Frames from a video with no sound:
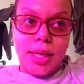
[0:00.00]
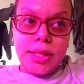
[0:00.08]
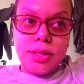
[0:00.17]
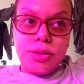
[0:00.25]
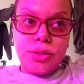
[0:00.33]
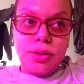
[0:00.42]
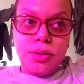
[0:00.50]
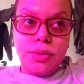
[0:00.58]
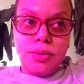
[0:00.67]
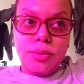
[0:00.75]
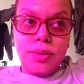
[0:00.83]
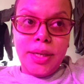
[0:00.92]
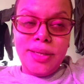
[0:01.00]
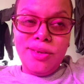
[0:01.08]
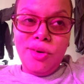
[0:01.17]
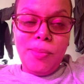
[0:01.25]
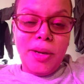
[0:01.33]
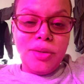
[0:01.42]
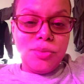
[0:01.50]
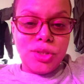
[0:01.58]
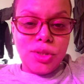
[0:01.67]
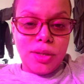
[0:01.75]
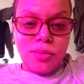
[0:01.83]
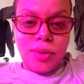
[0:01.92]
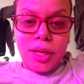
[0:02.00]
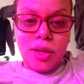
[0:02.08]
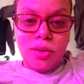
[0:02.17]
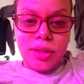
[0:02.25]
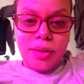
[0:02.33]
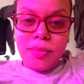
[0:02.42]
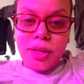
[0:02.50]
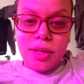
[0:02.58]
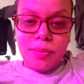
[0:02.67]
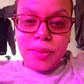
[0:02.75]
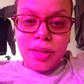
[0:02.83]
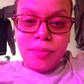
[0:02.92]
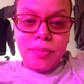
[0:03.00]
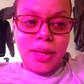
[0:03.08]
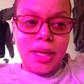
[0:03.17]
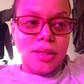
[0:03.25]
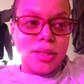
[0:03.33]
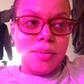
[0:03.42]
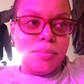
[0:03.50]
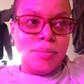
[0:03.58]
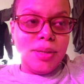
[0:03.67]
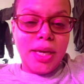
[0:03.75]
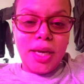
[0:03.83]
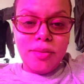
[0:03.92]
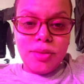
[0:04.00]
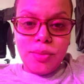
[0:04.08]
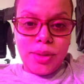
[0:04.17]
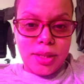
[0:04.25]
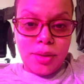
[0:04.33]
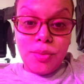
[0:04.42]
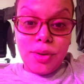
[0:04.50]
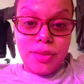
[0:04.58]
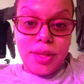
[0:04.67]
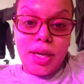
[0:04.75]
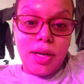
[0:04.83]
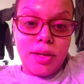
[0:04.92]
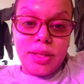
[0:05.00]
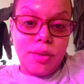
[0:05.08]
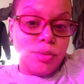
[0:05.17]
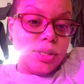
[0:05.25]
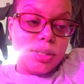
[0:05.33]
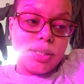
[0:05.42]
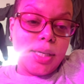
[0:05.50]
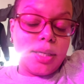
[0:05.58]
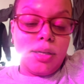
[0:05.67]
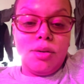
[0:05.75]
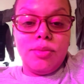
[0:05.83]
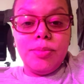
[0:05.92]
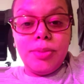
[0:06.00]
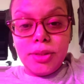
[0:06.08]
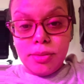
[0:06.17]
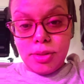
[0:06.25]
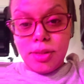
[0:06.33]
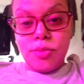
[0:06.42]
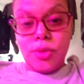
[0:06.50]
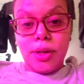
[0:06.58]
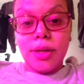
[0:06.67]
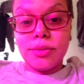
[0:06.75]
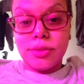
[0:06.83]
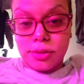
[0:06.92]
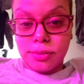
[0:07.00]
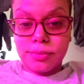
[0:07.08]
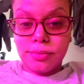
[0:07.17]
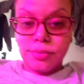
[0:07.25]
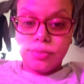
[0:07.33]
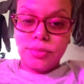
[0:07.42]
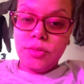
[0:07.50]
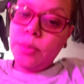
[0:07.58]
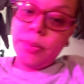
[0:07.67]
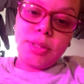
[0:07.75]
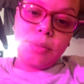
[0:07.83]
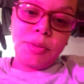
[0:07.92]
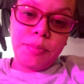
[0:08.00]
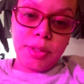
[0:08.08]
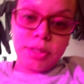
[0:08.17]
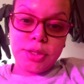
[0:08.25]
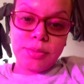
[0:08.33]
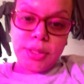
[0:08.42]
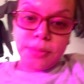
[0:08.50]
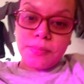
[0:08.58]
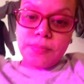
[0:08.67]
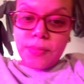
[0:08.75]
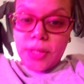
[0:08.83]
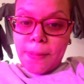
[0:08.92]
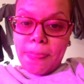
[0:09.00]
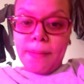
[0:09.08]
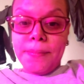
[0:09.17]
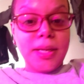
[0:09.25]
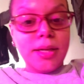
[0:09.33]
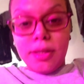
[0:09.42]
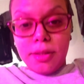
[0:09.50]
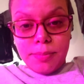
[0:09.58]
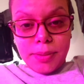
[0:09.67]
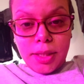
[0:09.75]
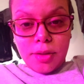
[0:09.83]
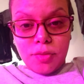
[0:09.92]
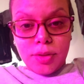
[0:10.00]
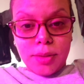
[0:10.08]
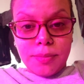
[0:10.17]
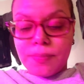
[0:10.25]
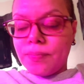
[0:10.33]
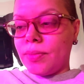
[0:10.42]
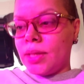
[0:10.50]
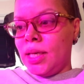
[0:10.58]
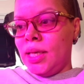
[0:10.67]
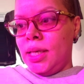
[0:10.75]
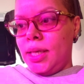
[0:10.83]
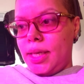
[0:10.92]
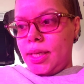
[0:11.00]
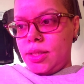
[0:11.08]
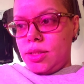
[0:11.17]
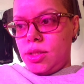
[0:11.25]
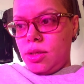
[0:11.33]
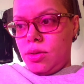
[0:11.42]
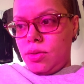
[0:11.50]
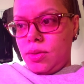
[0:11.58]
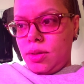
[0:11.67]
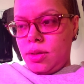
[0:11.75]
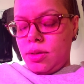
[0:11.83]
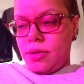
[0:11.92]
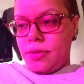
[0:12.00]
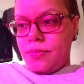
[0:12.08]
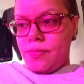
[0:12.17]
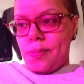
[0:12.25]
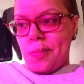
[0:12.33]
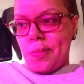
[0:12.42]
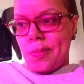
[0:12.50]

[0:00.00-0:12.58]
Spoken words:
And so, and nobody was trying to wrangle them up and make them behave the way they were there. They were just like, oh, we'll put them somewhere else. We'll put them in punishment. Make another planet for them. And so,